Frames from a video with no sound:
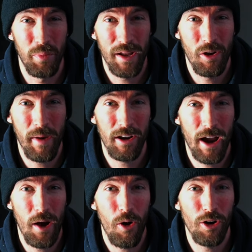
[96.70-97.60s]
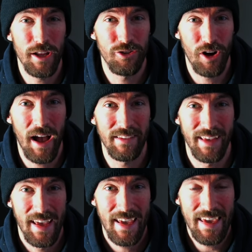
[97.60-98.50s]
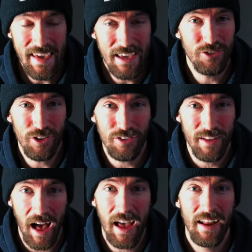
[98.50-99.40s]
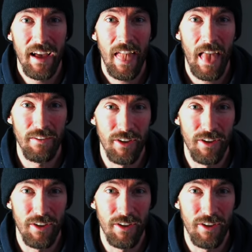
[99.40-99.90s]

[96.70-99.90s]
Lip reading: but no matter how hard he tries, he is just not a